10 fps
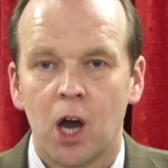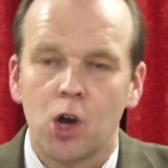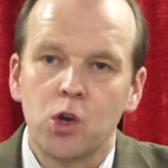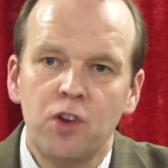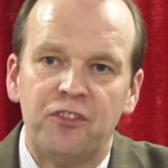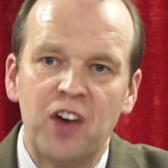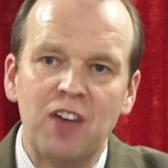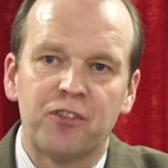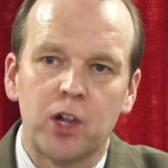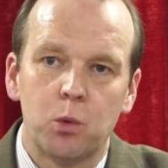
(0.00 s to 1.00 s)
Are you
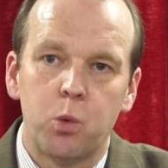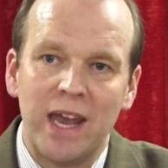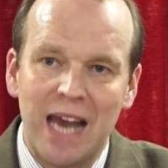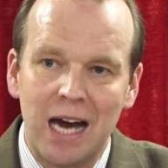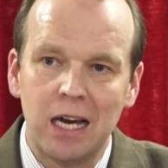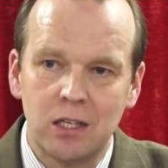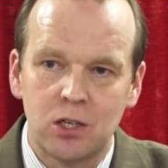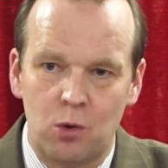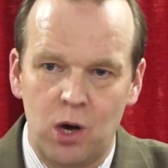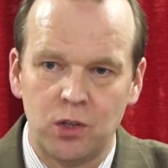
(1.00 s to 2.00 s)
faithful when eyes
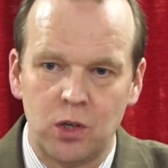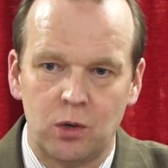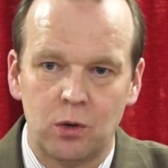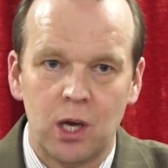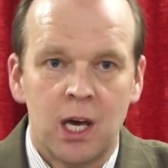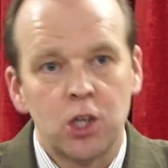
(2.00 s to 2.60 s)
are on you?